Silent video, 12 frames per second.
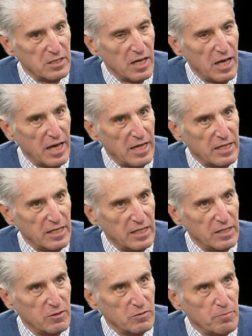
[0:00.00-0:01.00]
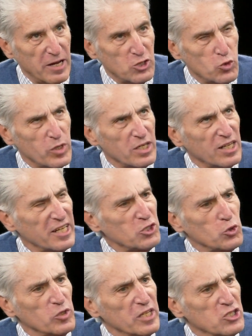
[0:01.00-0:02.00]
and he majoring in
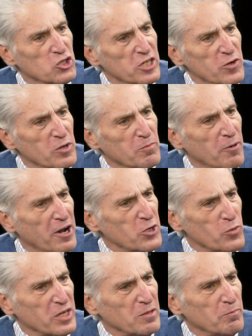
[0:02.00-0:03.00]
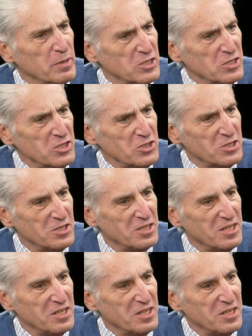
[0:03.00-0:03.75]
electrical engineering, minoring in business.